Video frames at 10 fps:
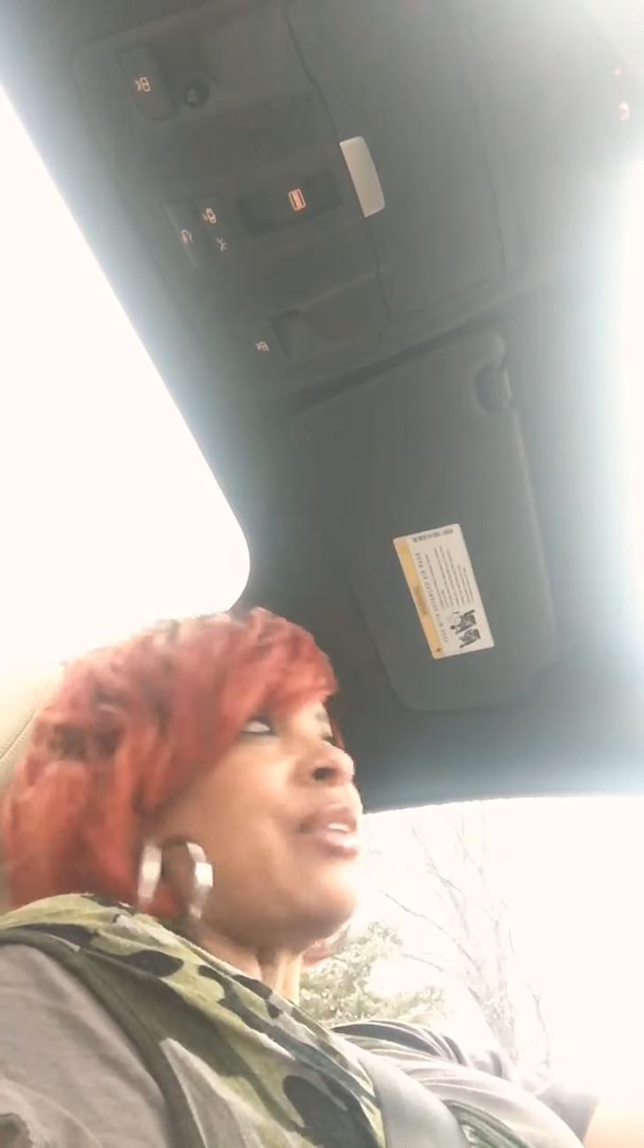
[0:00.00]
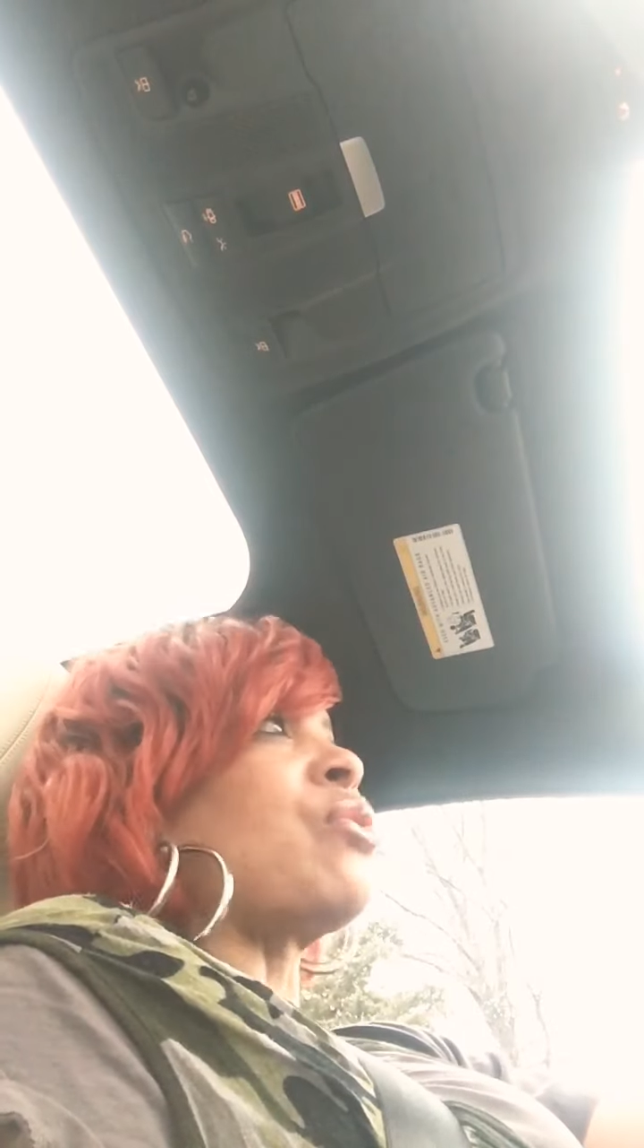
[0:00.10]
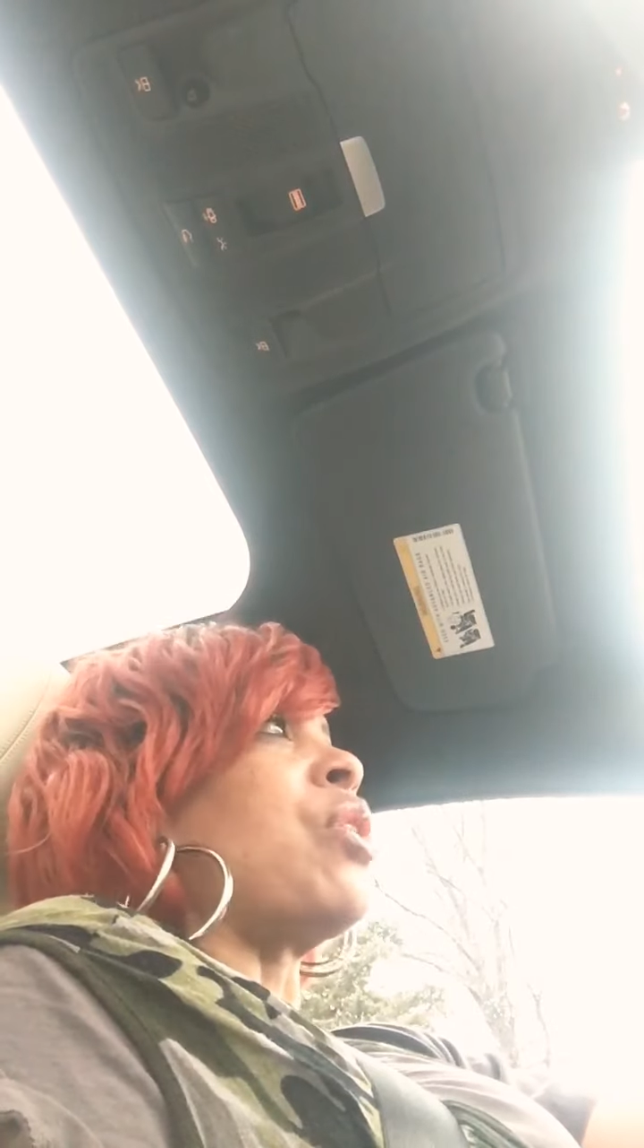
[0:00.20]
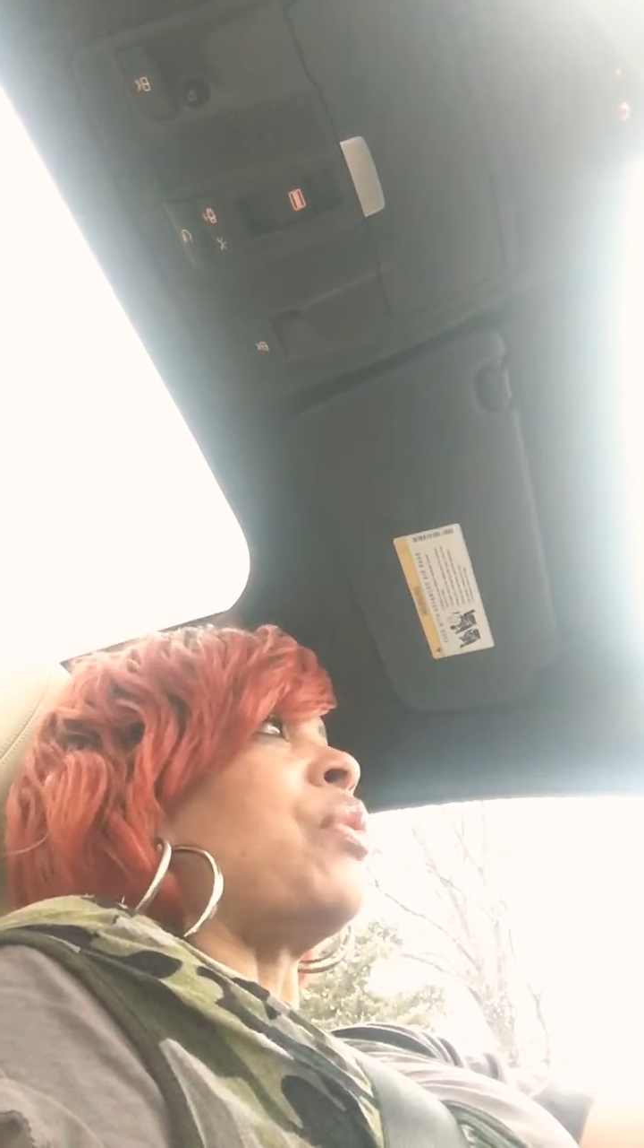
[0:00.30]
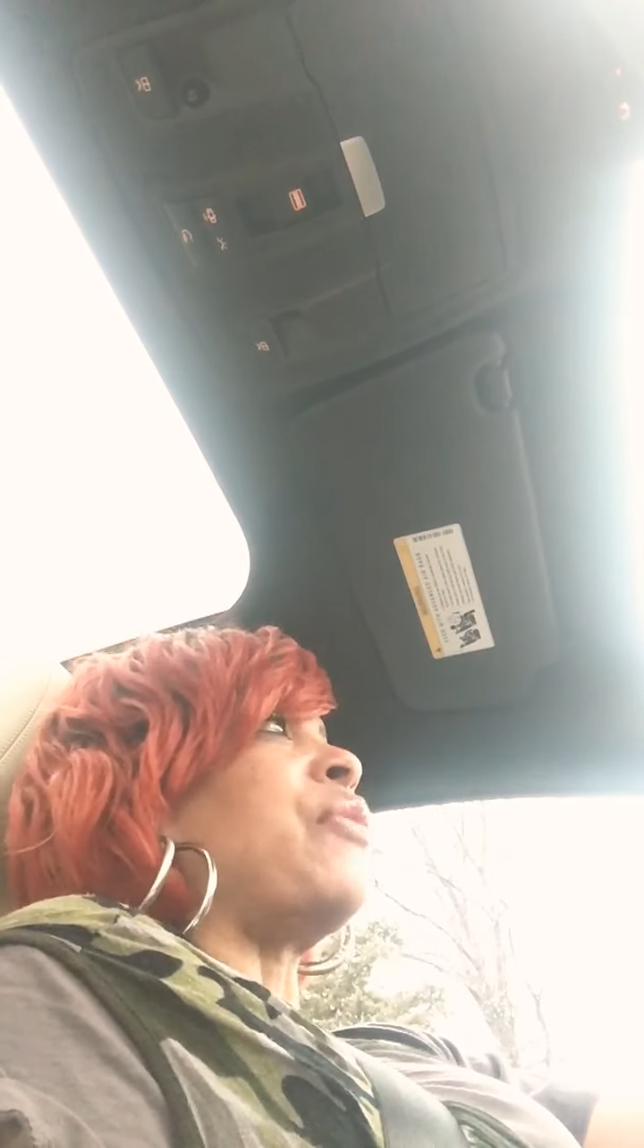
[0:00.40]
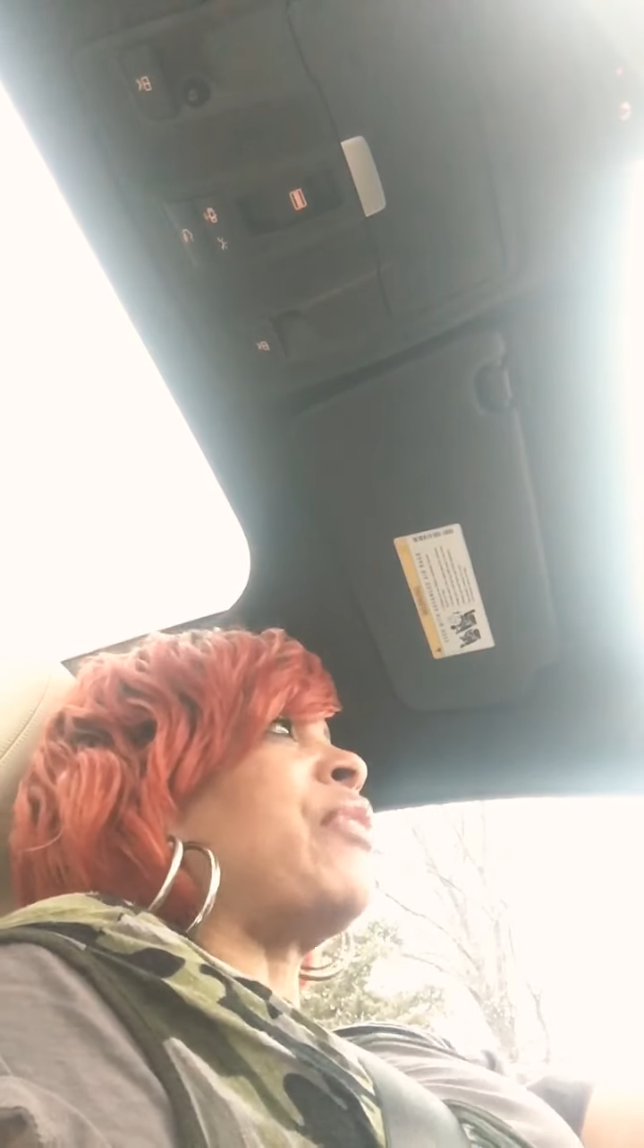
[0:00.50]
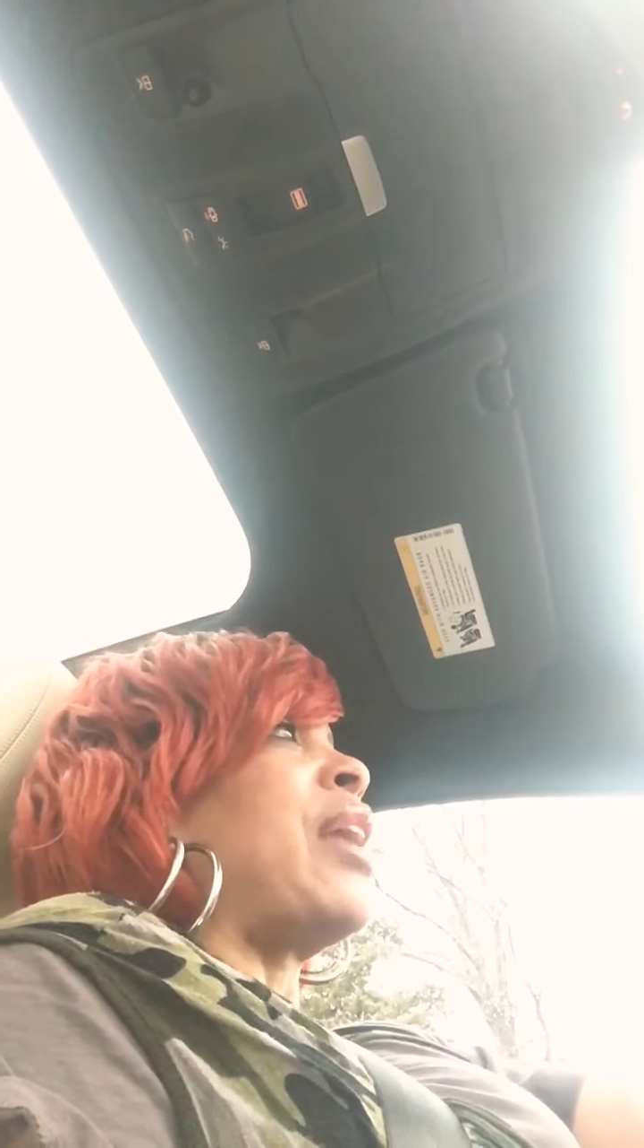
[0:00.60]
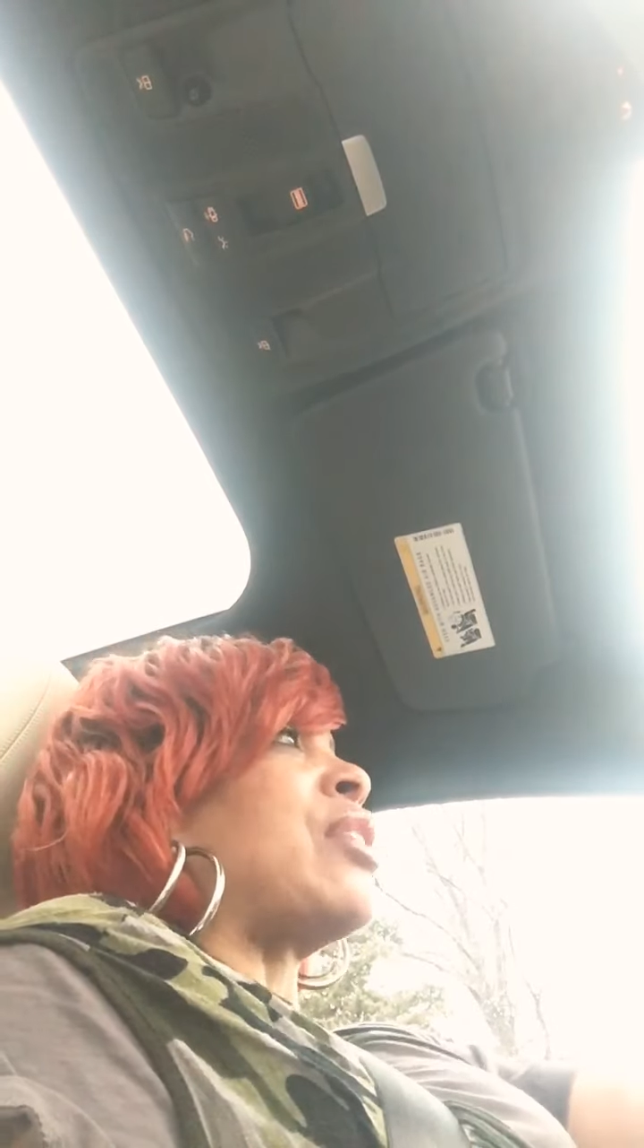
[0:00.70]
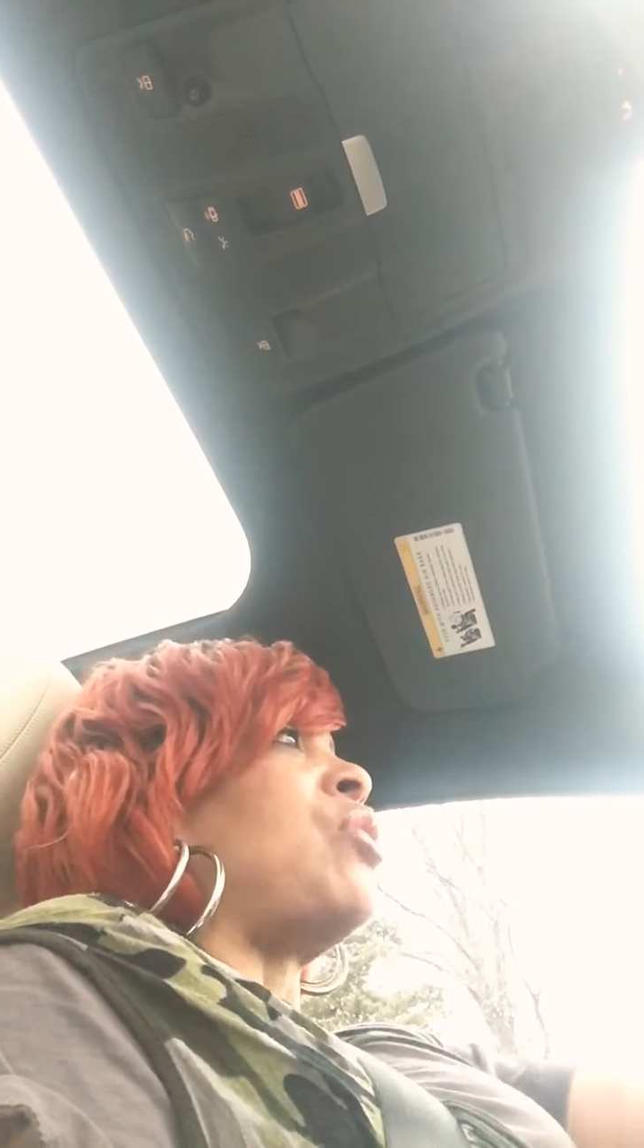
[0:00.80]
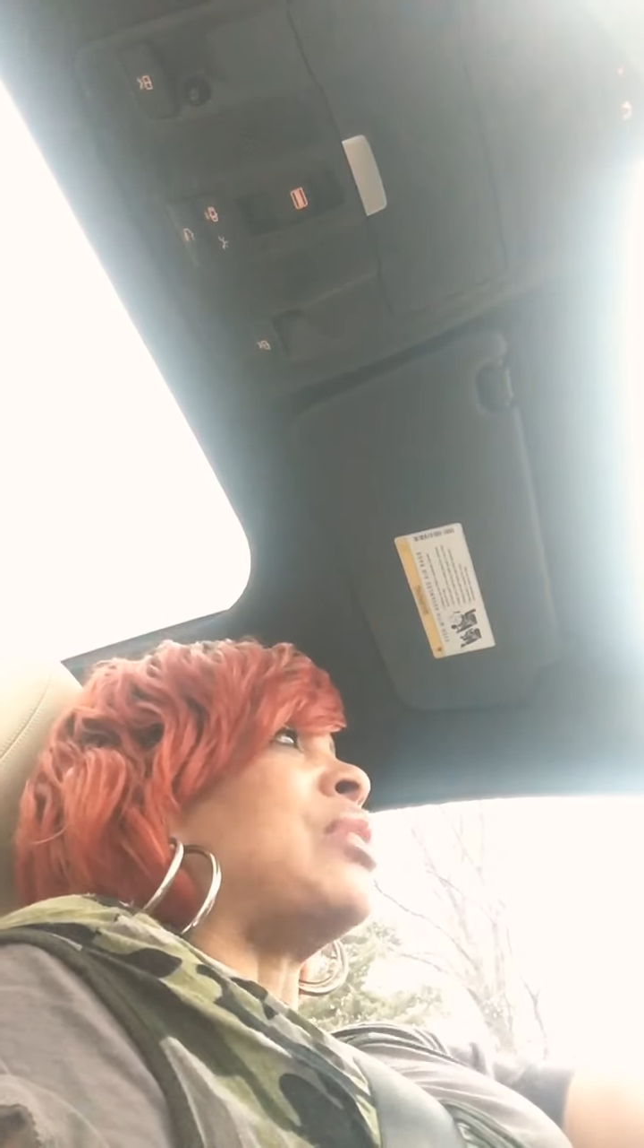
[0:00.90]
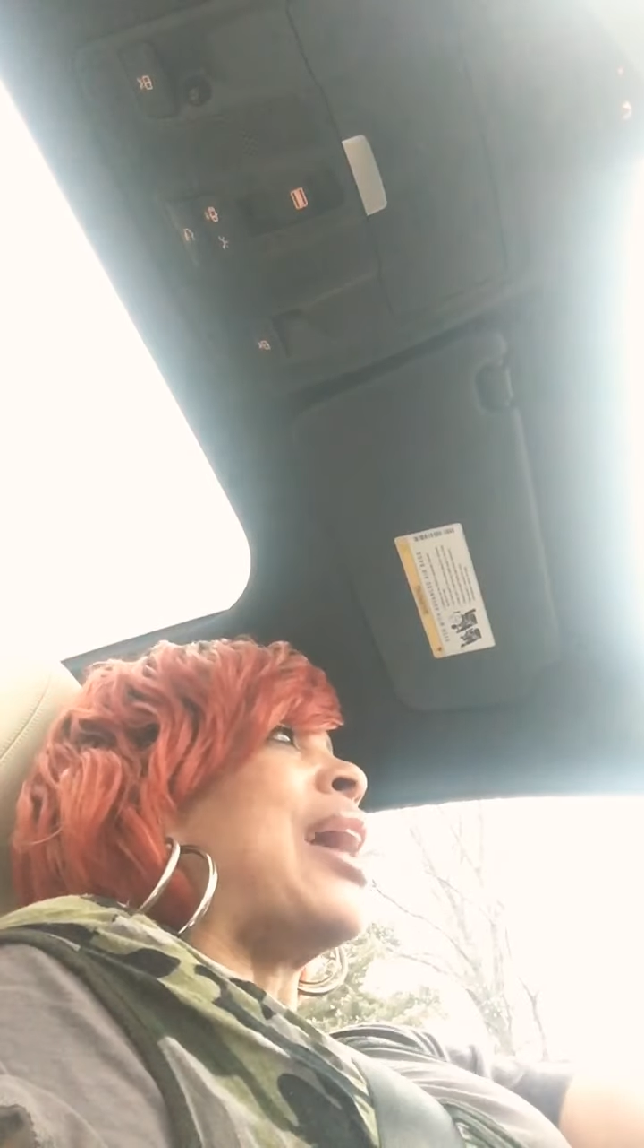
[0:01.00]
is going to reflect on